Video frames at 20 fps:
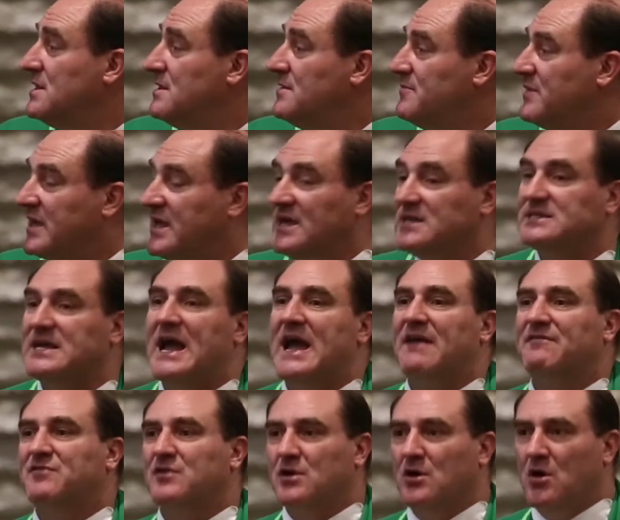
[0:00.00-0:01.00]
Because I
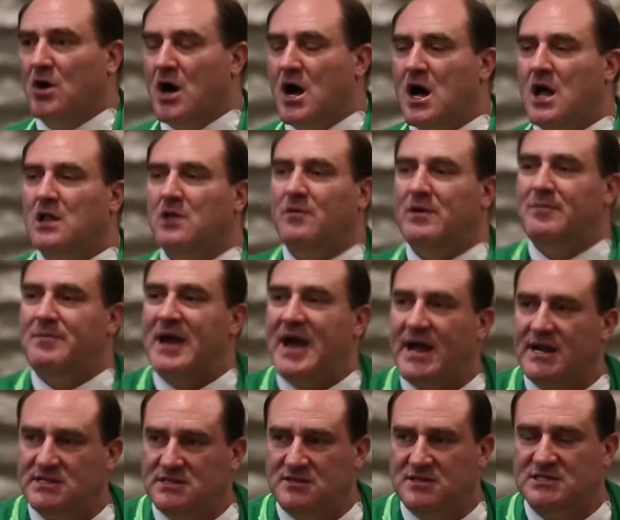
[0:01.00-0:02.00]
have to go all the way
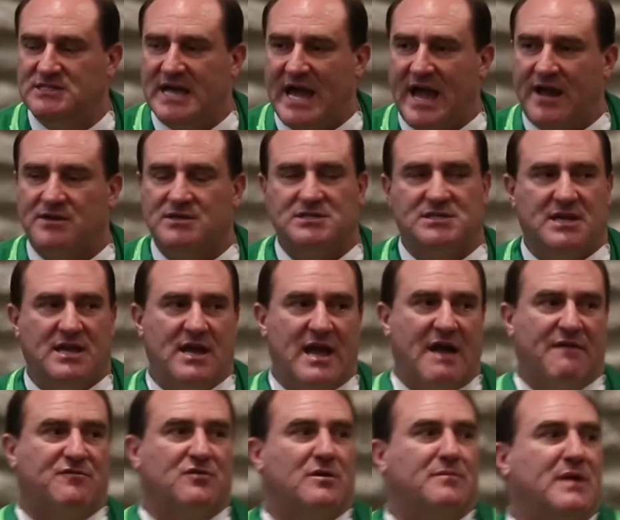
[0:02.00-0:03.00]
back to the sacristy
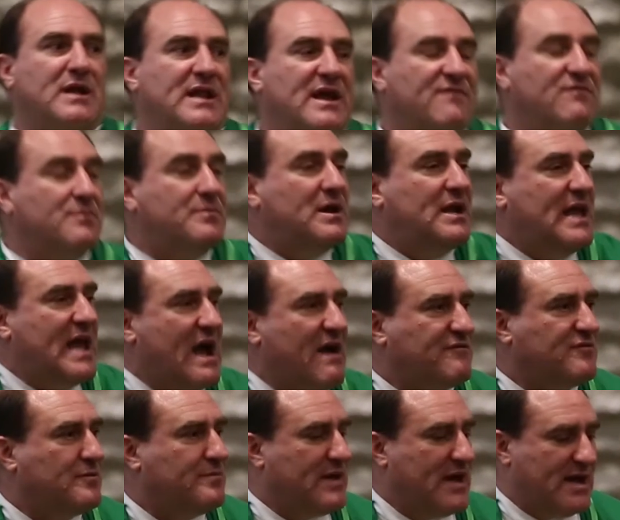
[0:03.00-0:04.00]
after I meet everybody
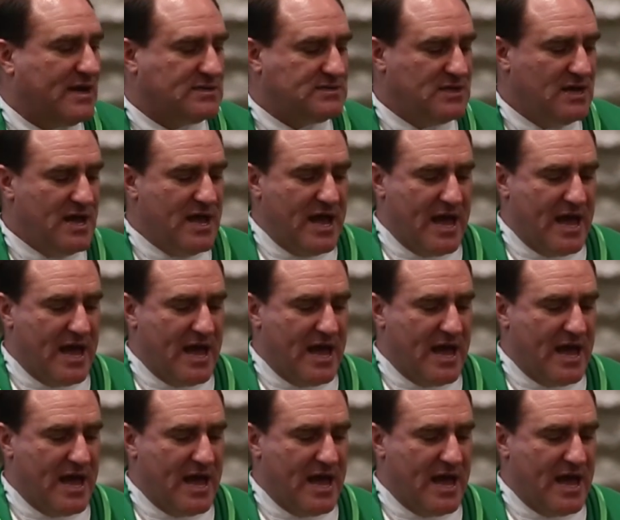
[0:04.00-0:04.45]
after Mass,